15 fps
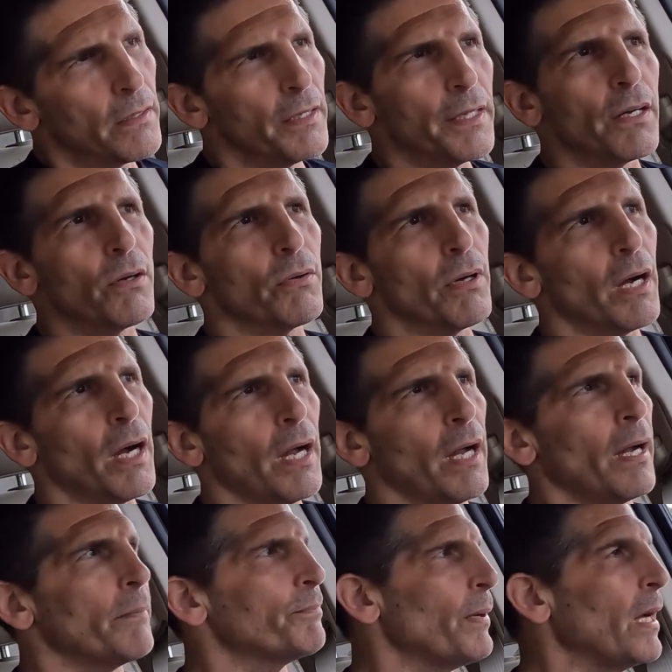You know,
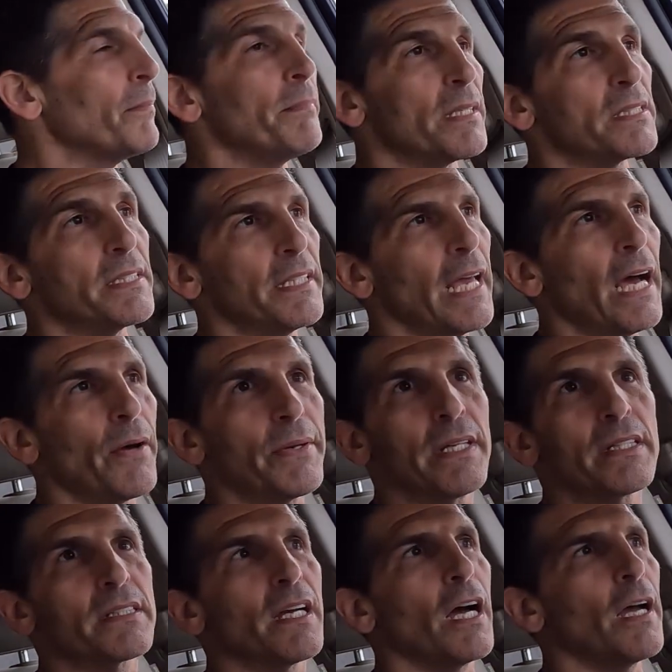I'd miss the
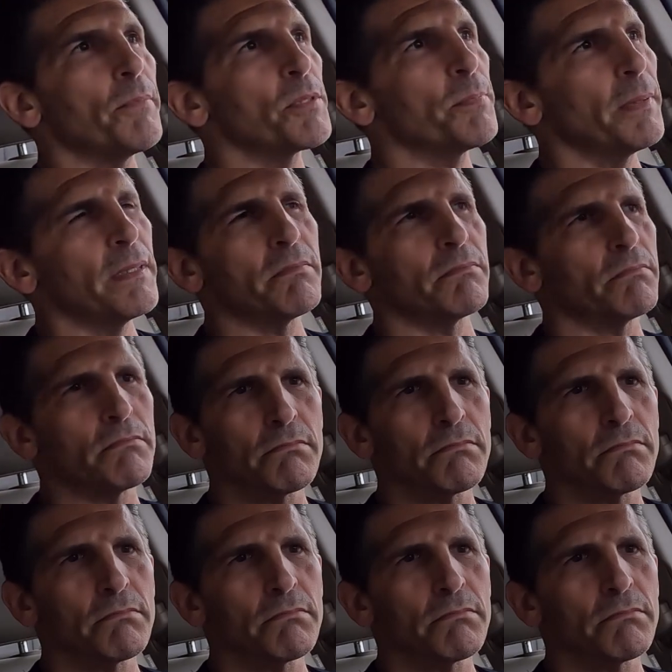Audi at times, but